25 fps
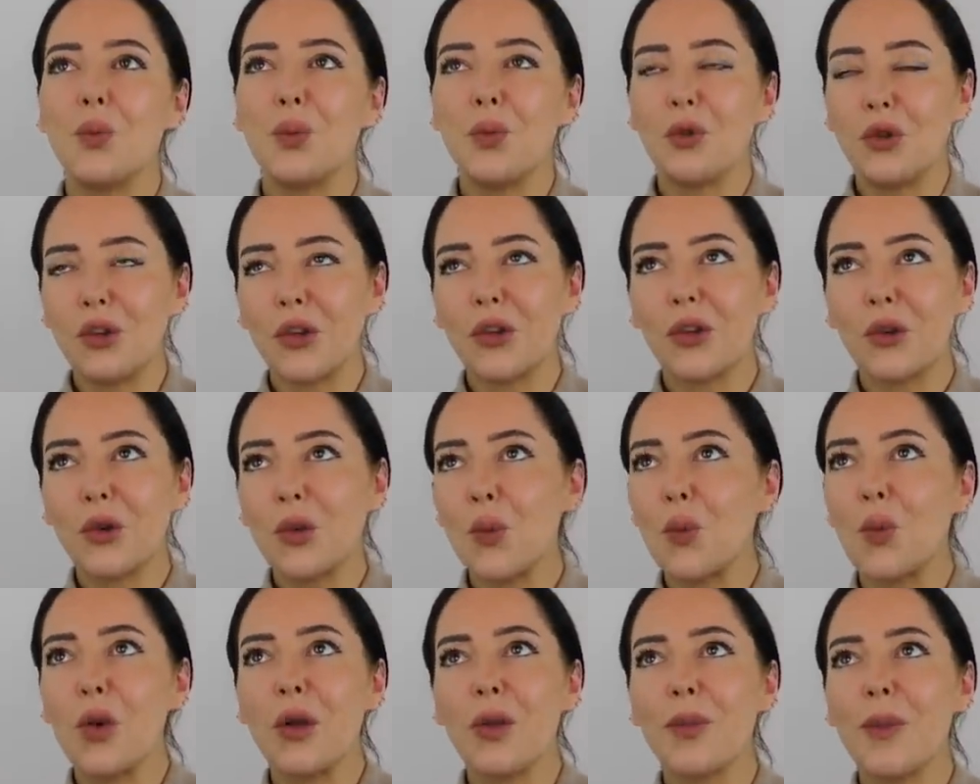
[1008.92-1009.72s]

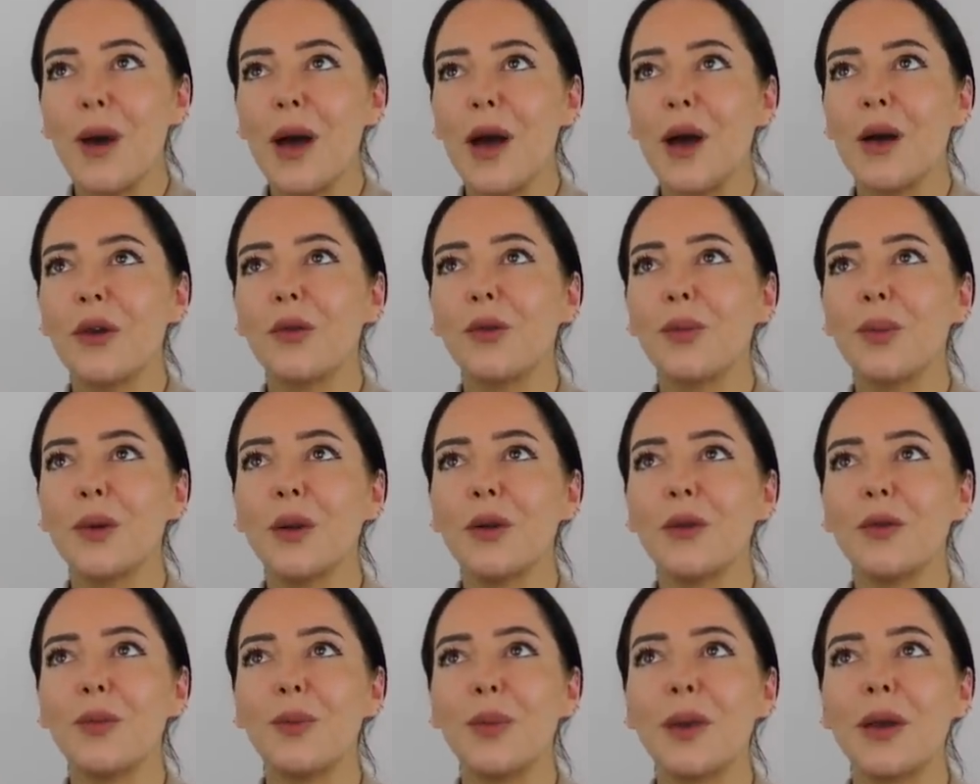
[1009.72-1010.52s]
just with my
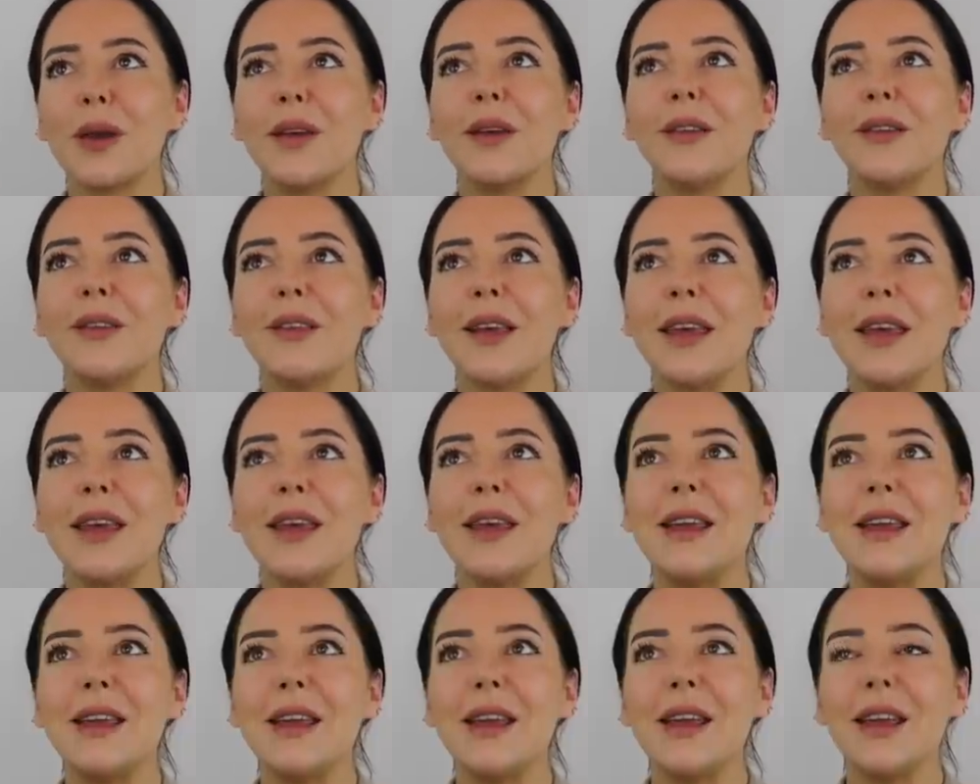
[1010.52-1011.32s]
husband, because
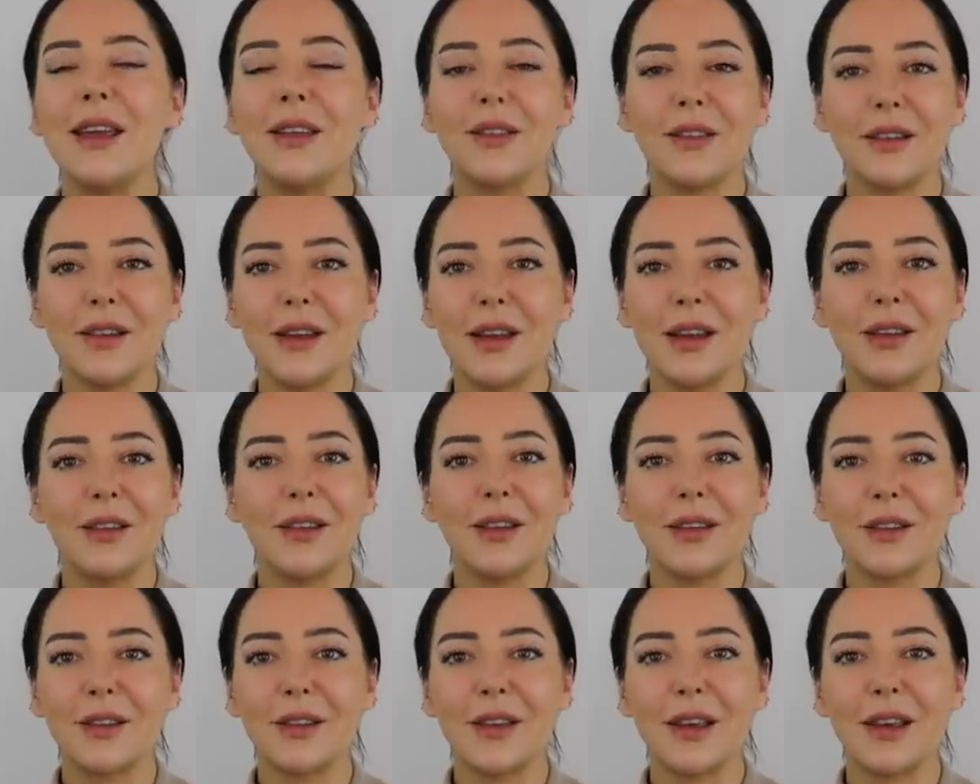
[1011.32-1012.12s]
he isn't
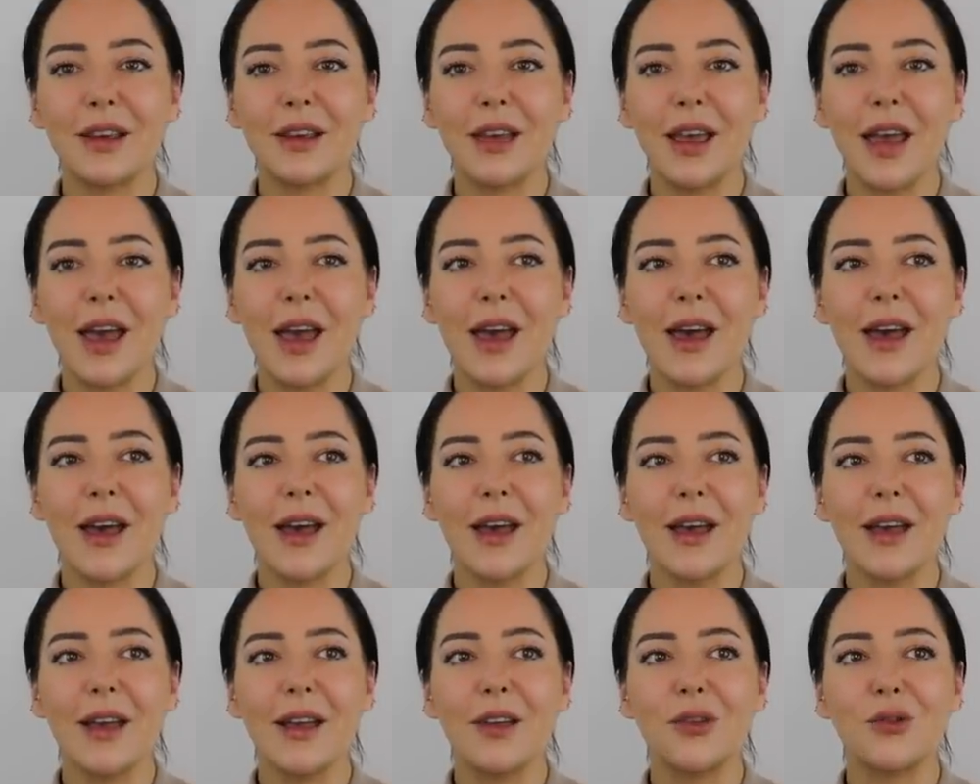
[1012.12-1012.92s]
into skincare,
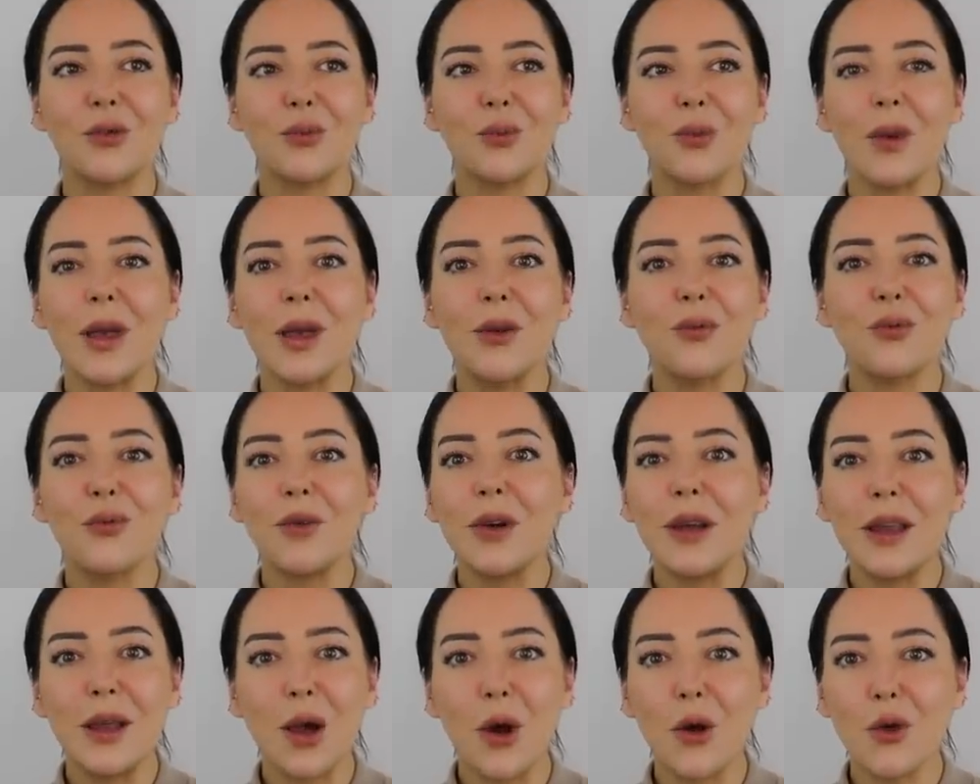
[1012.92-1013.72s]
it
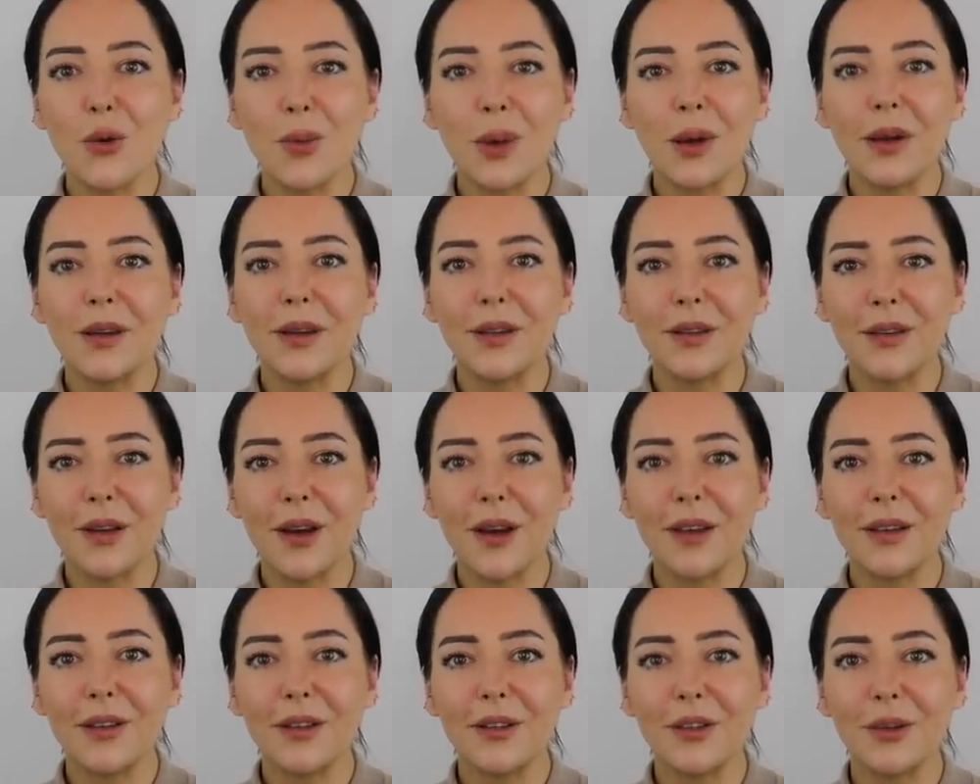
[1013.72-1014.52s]
really opened his
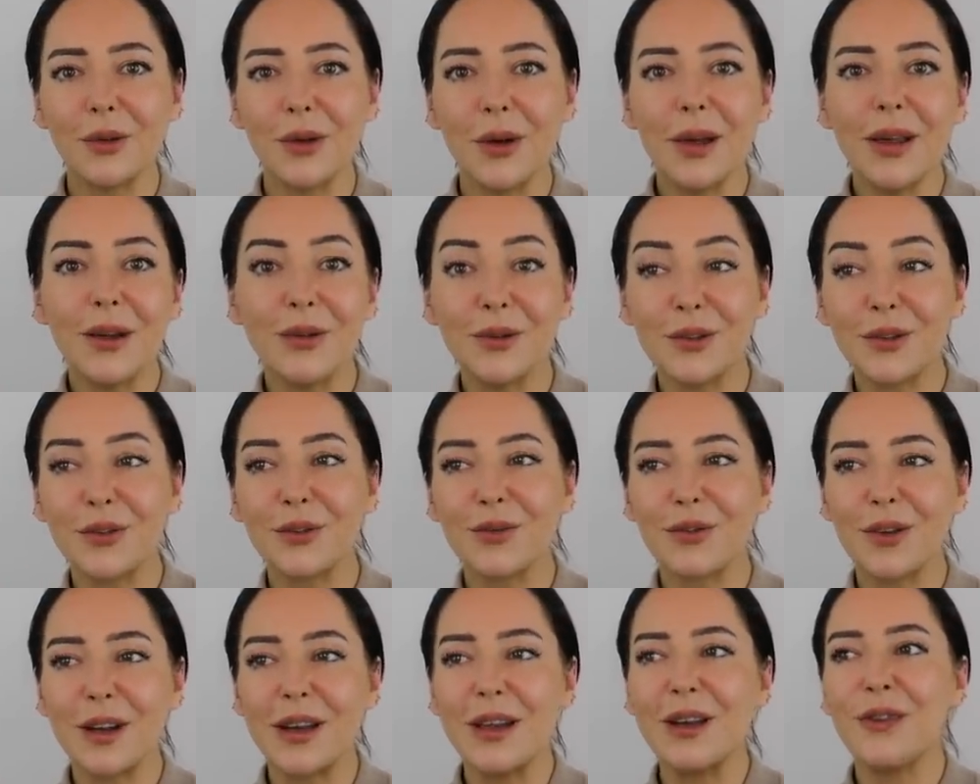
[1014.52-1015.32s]
eyes to it. It
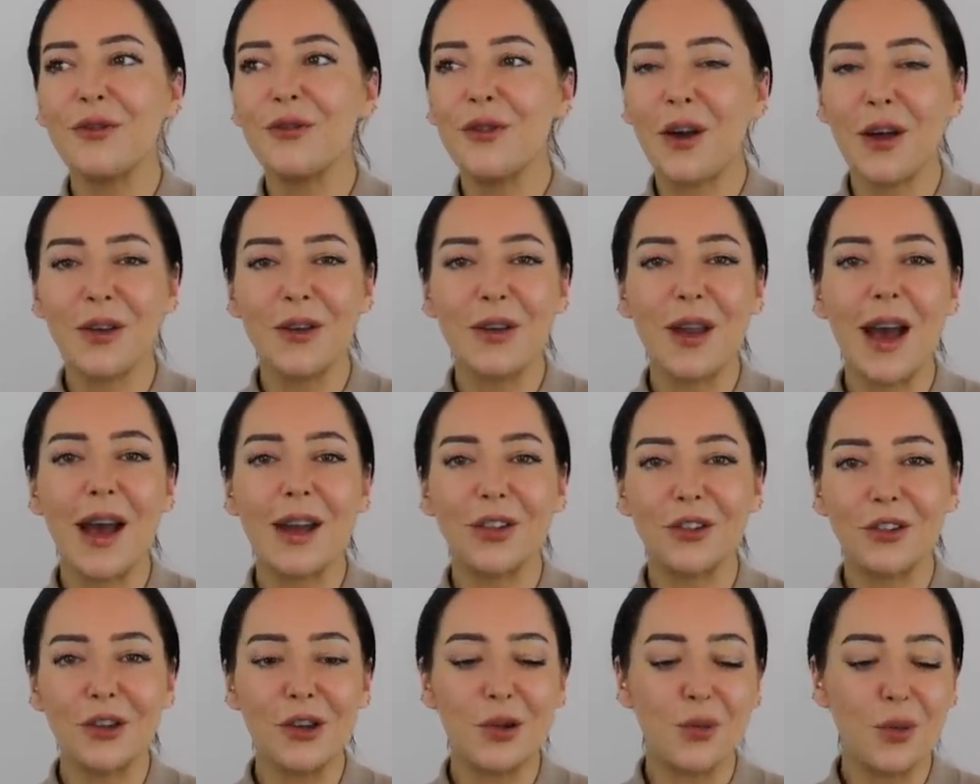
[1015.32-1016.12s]
was really fun
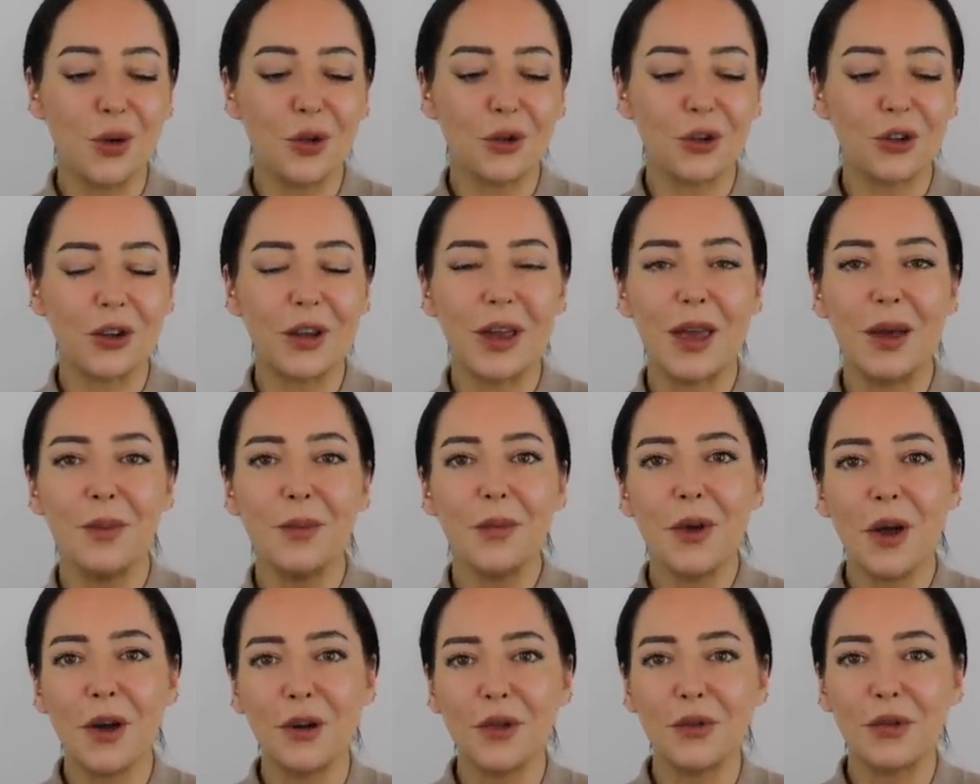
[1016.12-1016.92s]
actually watching
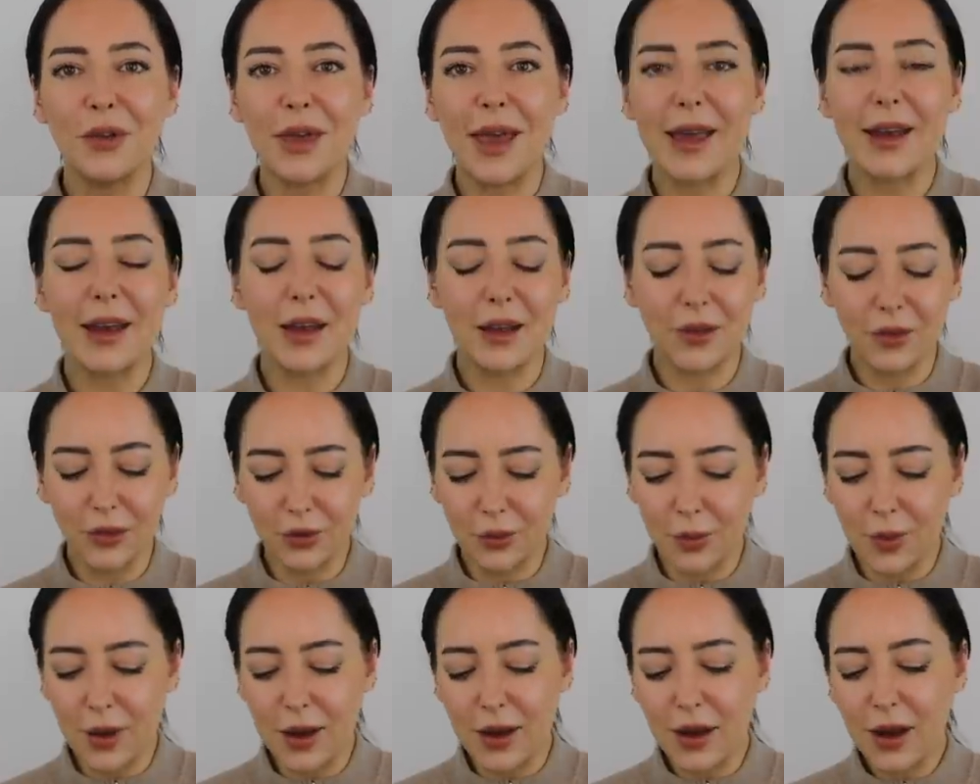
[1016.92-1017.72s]
him kind of get
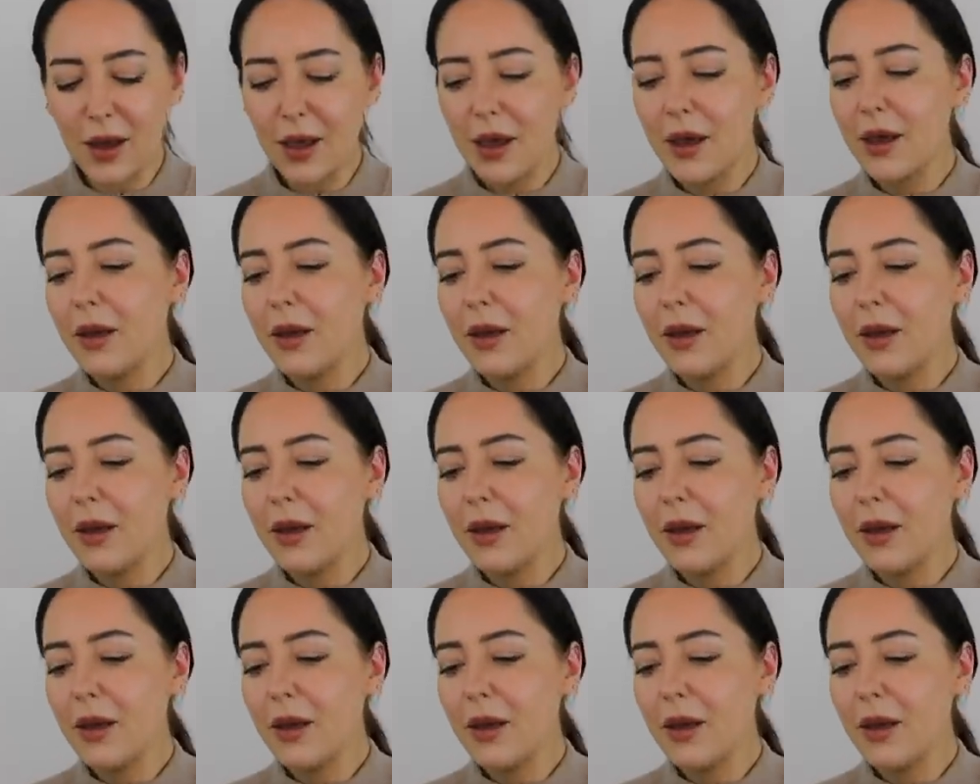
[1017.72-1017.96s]
into it.